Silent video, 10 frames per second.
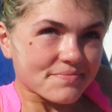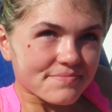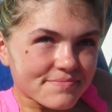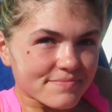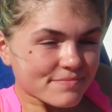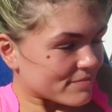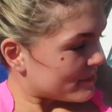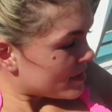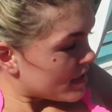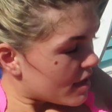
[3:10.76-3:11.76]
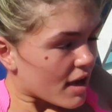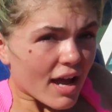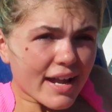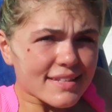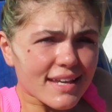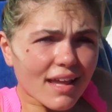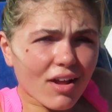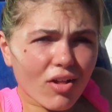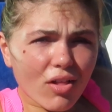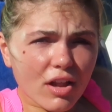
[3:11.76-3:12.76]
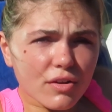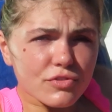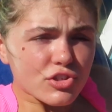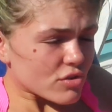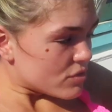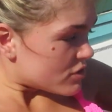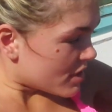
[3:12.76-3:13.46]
She got a lot of shoes though. She did get a lot of shoes.